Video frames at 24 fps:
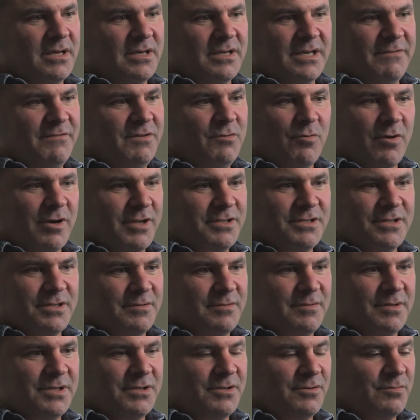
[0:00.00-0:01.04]
if you wanted
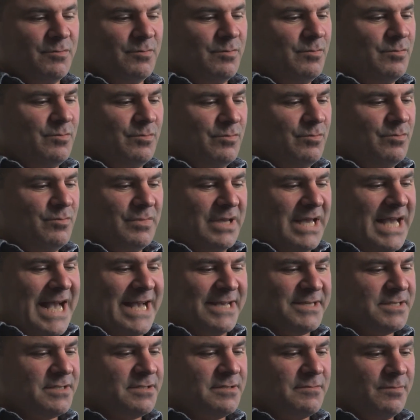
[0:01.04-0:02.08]
to, you know,
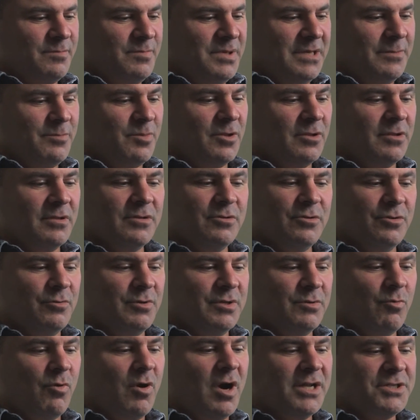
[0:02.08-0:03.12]
ask people who
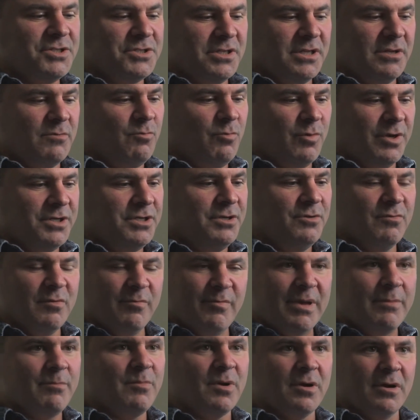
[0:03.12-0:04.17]
had watched it, what do you
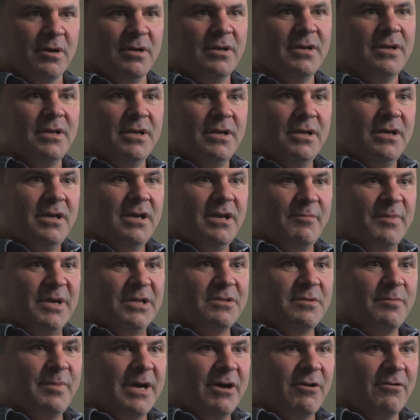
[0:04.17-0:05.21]
remember about
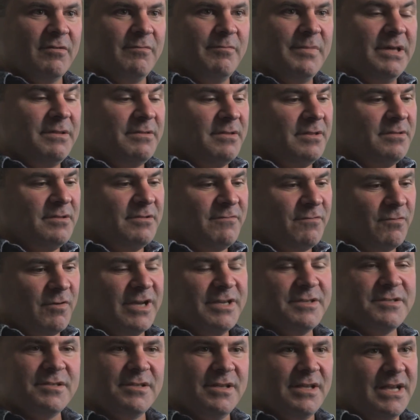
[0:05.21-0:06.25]
the power of myth? And the
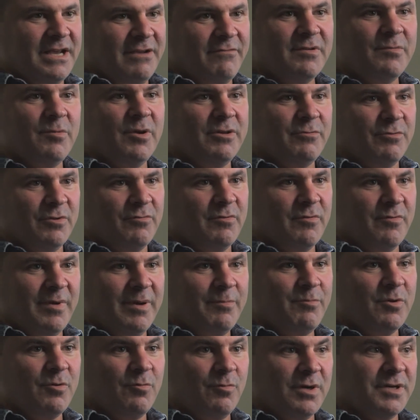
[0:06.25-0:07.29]
phrase that everybody would
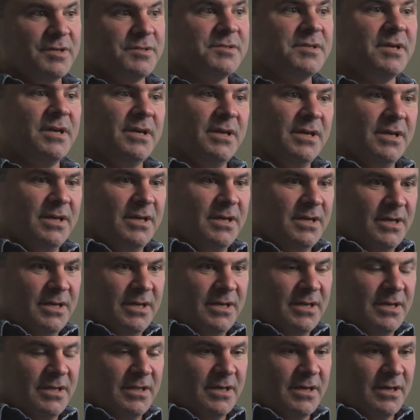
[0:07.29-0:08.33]
remember was
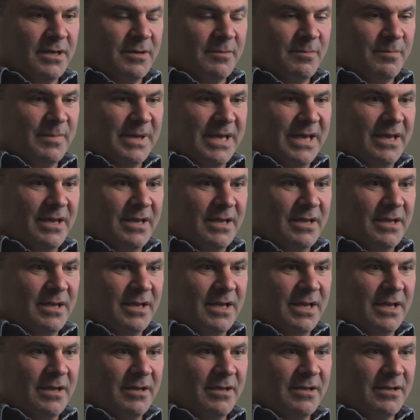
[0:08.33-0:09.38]

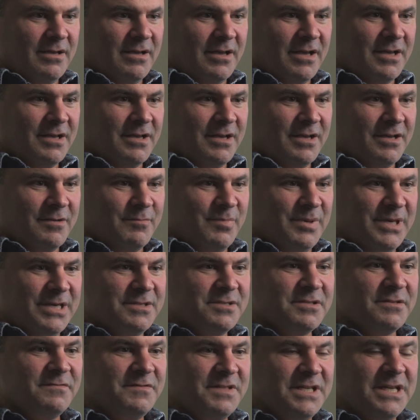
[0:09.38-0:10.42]
a
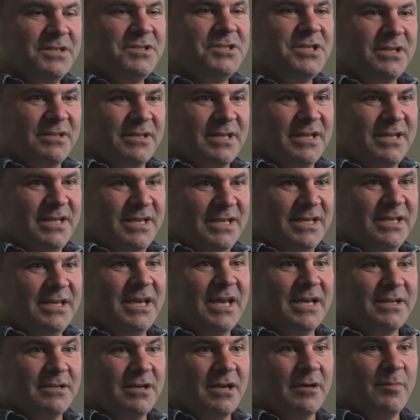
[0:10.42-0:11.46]
piece of teaching that he
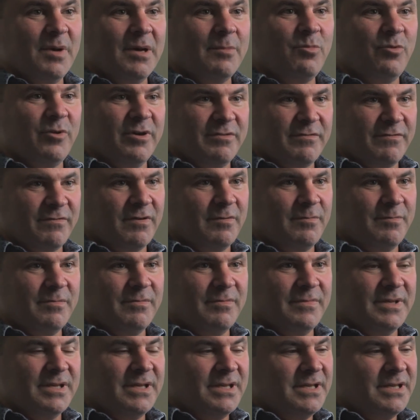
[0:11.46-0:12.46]
had come up with from